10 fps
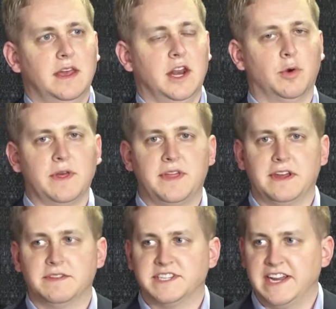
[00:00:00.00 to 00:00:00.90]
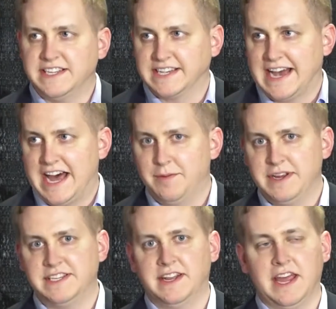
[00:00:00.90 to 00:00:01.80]
You know, when we think of the state's
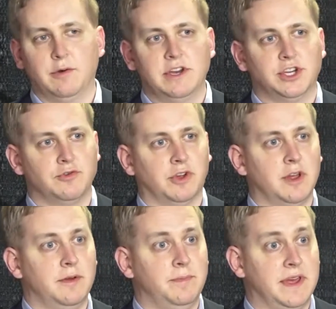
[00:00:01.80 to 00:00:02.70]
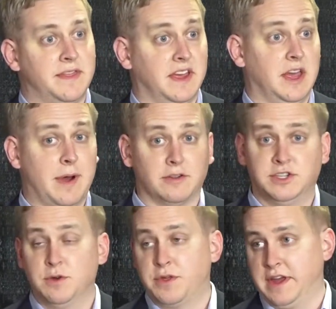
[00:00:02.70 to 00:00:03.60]
economy today, we should really be thinking about
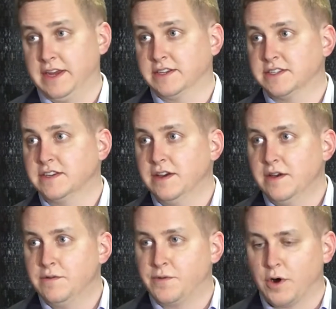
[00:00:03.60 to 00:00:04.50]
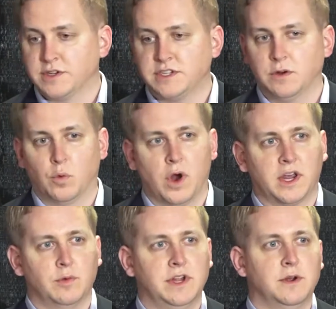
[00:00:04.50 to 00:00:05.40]
two things. First, what
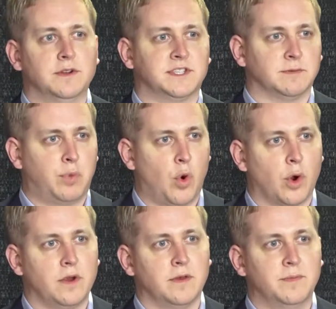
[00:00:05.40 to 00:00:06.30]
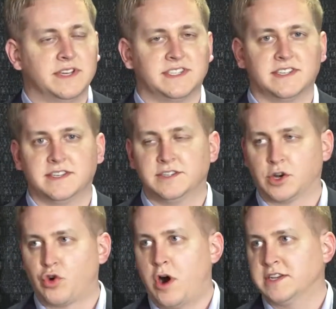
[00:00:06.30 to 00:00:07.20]
can we do to support the businesses
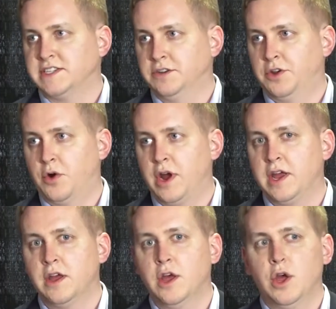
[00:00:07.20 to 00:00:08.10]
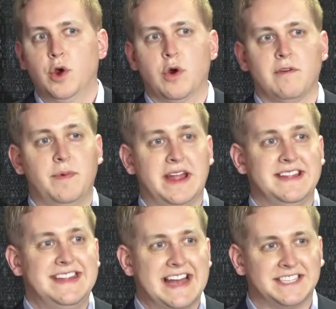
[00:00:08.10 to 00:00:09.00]
across Illinois who have
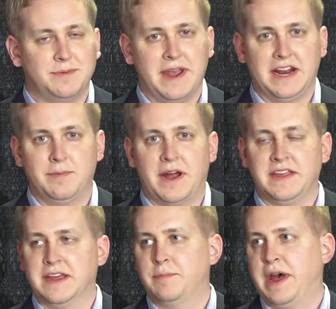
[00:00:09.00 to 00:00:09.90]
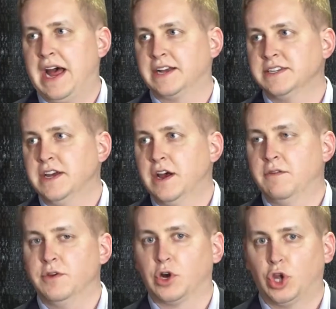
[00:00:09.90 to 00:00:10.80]
been decimated by the impact
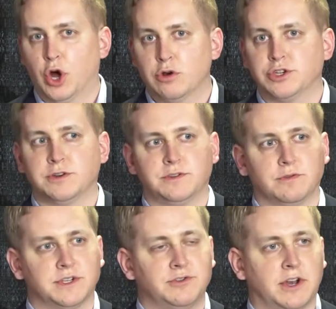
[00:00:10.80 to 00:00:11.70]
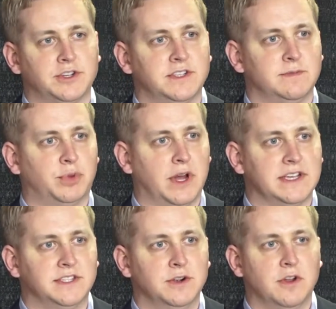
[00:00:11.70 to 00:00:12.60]
of the closures and restrictions in
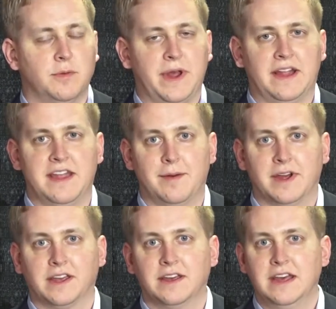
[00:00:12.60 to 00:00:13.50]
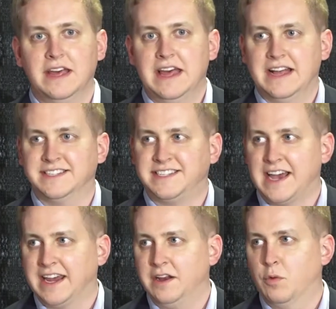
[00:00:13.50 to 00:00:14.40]
place due to the pandemic? And
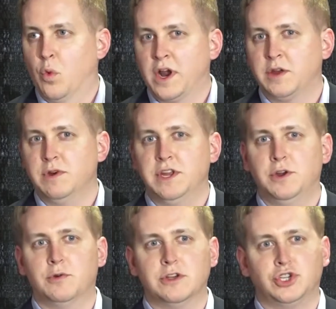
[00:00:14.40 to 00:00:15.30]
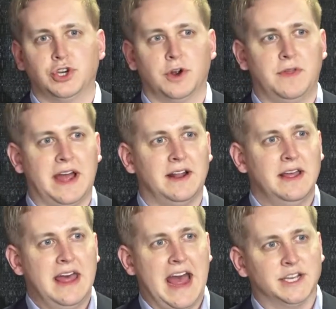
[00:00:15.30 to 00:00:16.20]
second, what can we do to ensure that
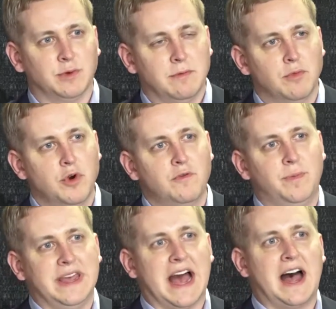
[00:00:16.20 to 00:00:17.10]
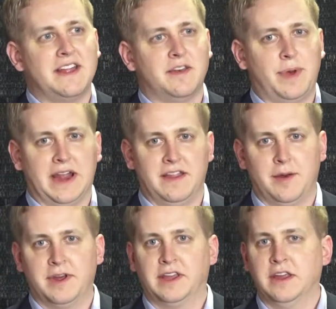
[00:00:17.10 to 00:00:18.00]
as we move beyond the
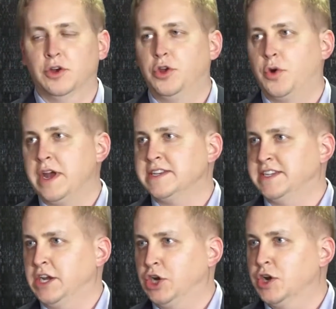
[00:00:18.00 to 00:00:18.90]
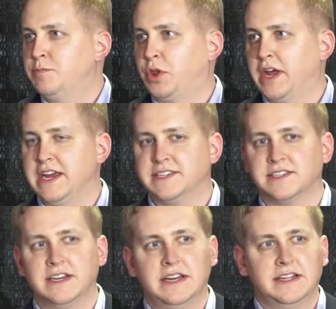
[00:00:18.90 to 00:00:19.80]
pandemic, Illinois is in a good
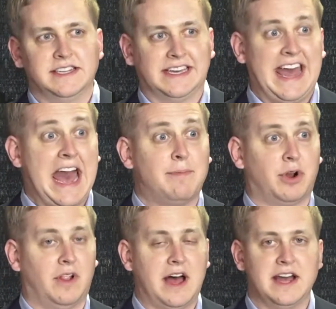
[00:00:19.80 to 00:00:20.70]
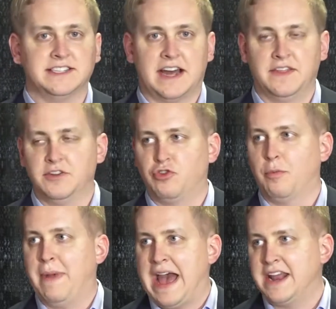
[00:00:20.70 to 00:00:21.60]
place to capitalize on the
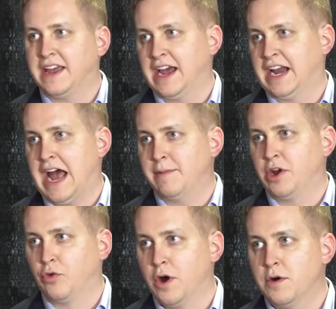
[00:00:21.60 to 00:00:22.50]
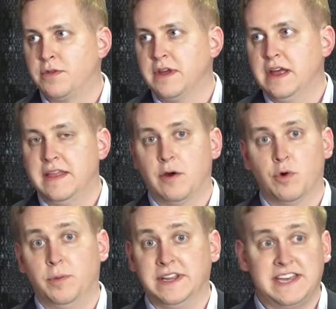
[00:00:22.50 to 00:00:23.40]
dramatic economic growth that
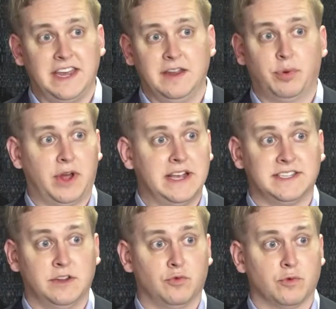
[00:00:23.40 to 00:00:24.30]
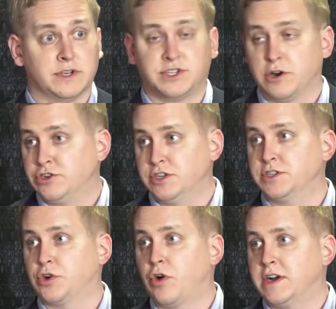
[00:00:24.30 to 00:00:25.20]
will be taking place in
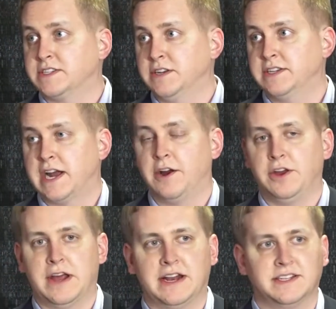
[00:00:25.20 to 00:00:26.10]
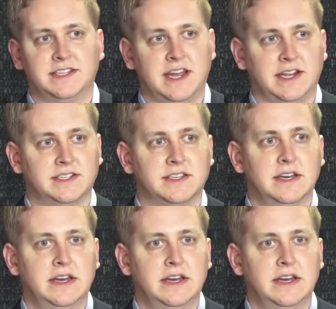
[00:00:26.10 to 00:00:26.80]
resurgence across the entire United States.